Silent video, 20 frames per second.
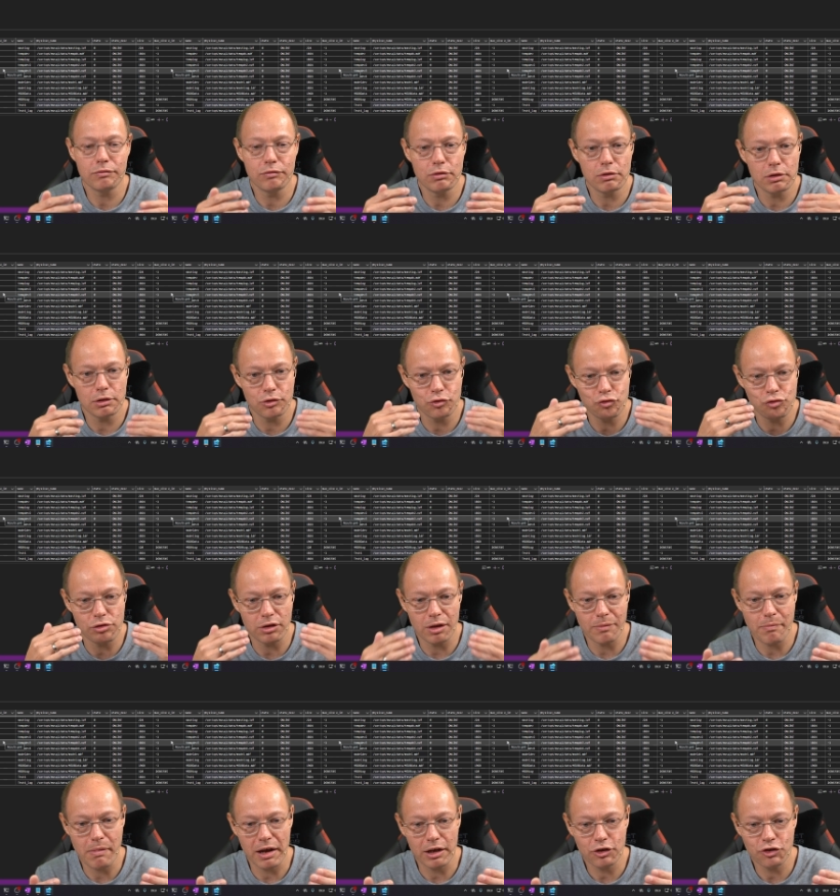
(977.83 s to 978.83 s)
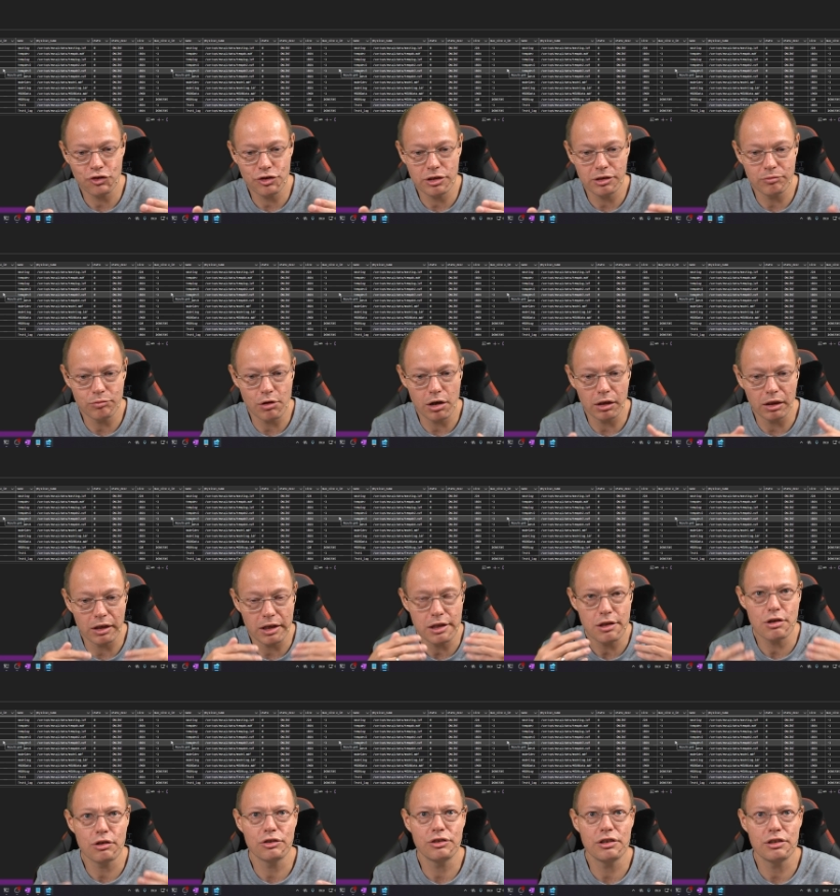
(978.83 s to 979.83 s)
virtual machine where
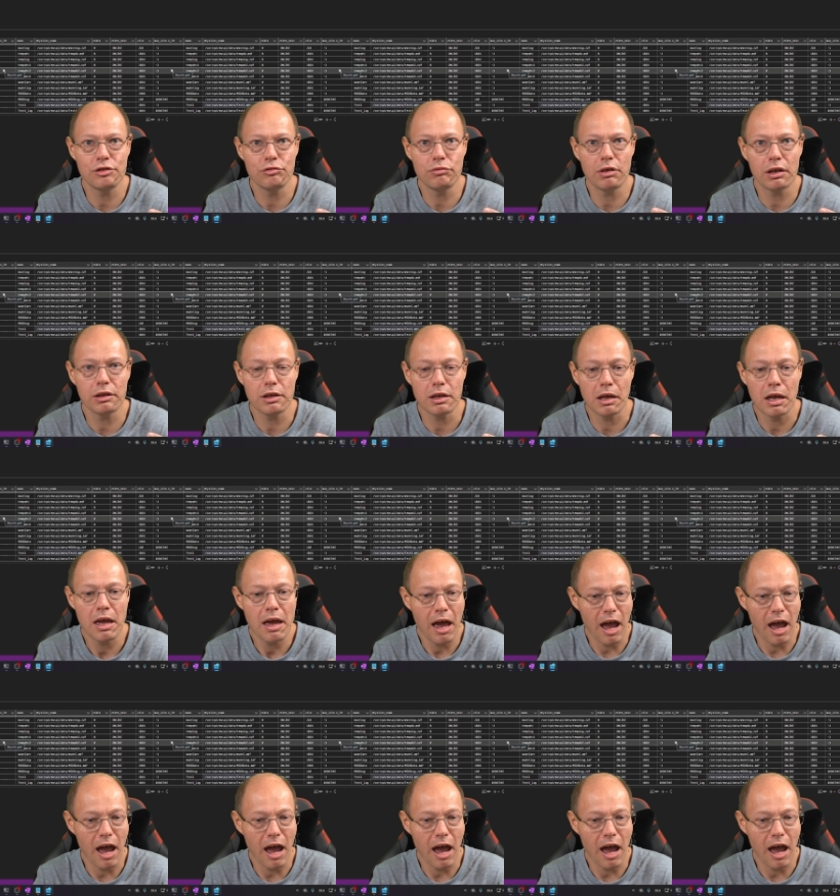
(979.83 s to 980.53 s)
Linux is running,